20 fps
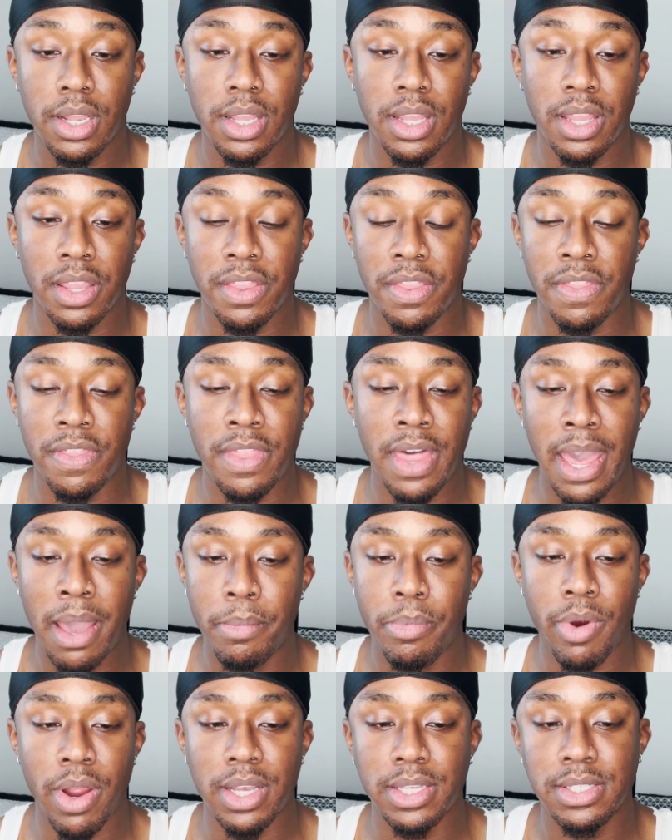
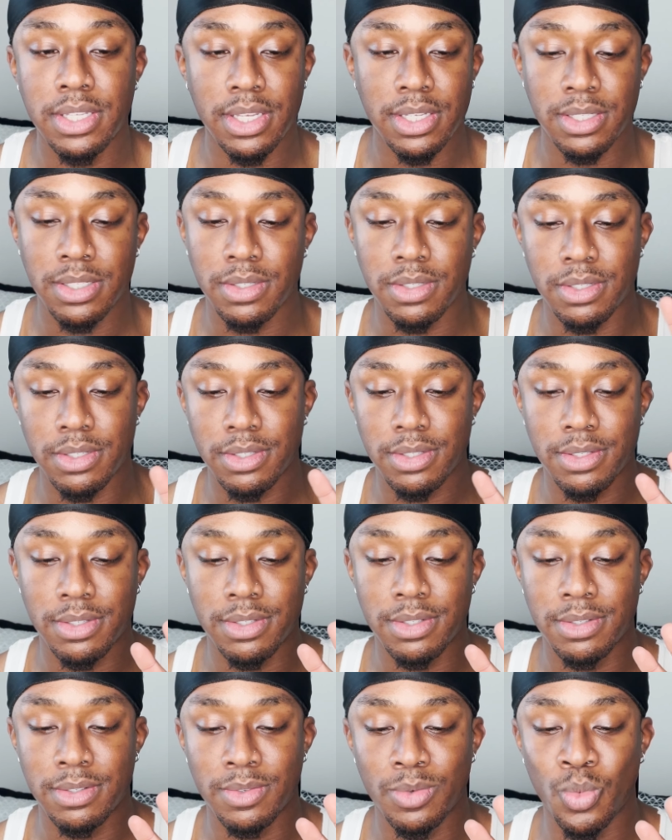that process
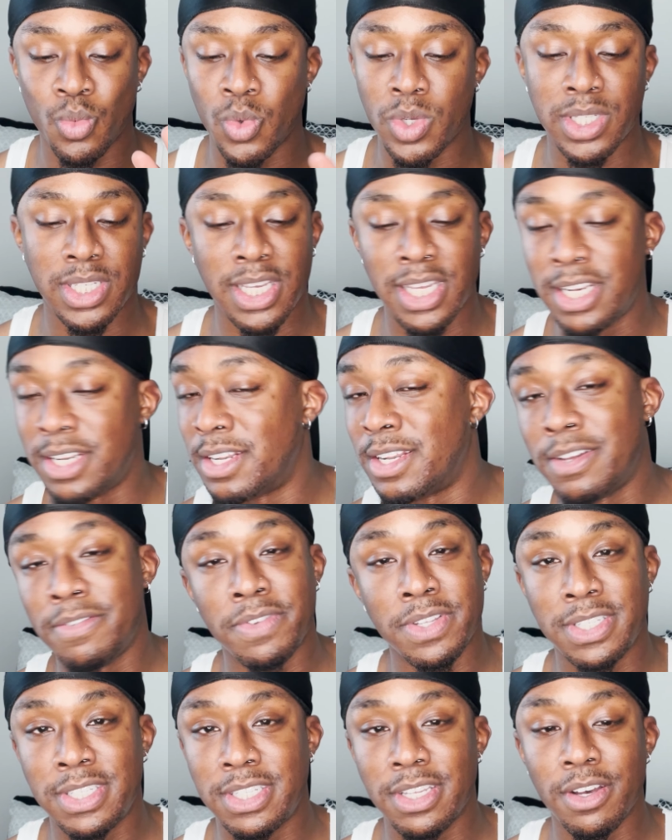was in and of
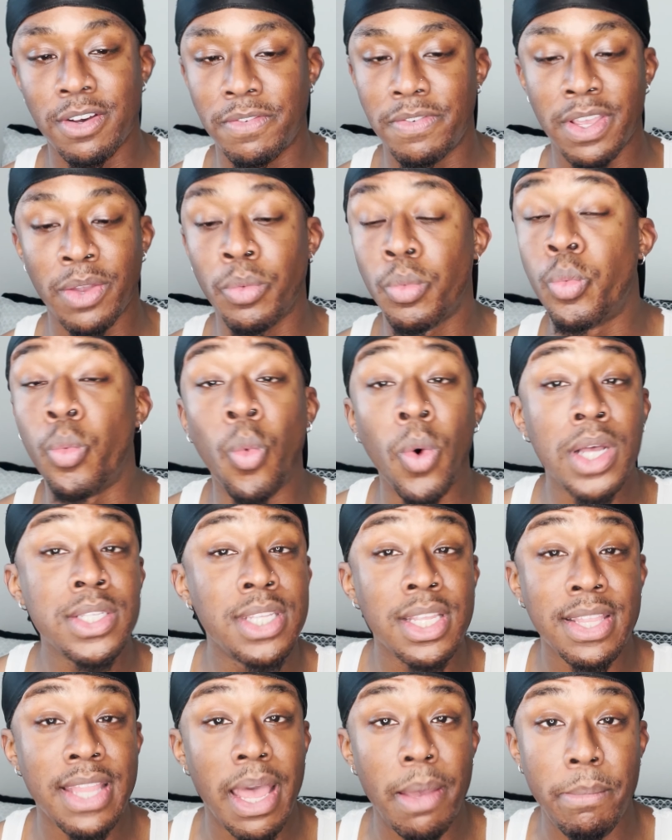itself. It
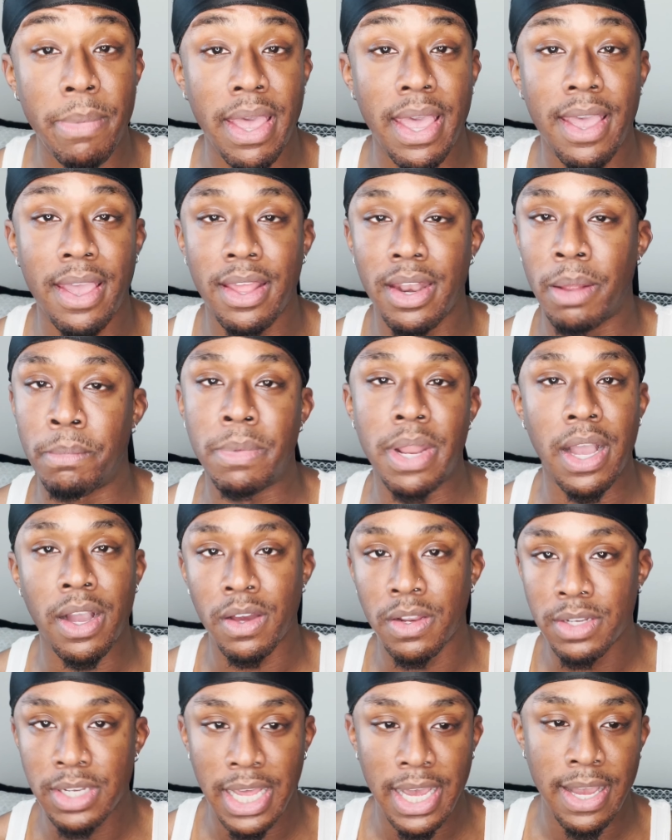wasn't that bad. I'm not
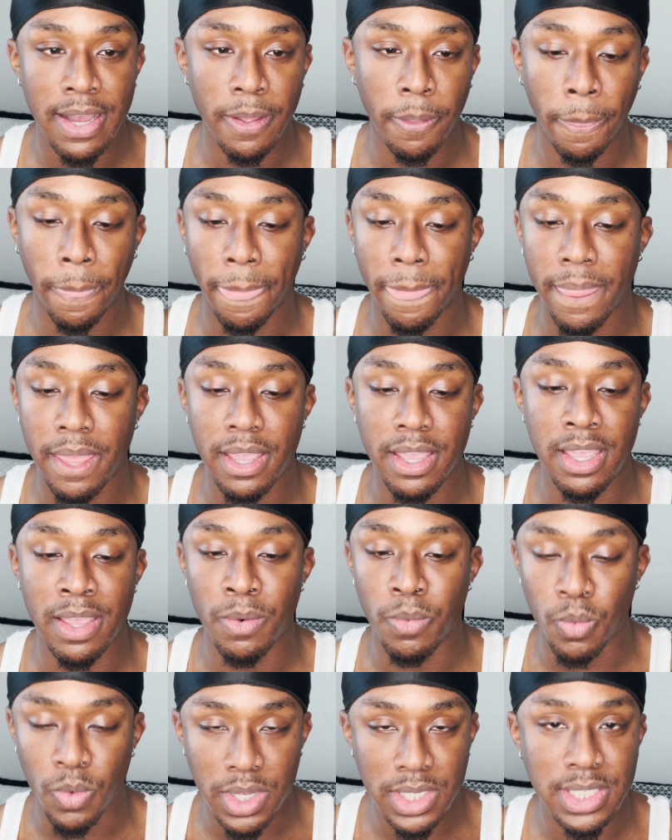gonna lie. It
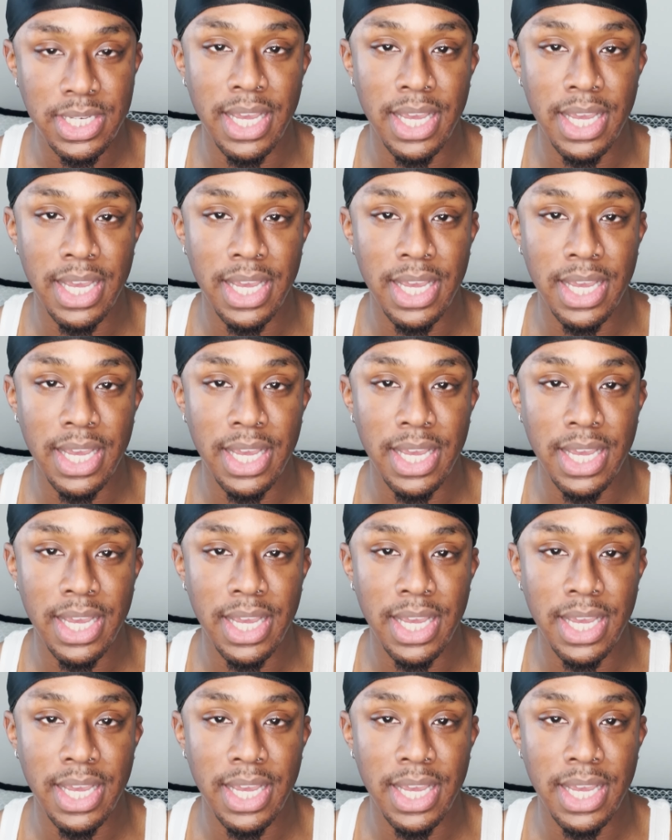was